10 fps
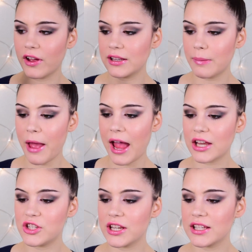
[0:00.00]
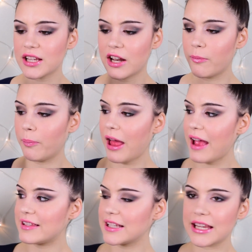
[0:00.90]
on the packaging is kind of
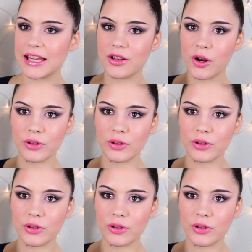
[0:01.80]
plasticky,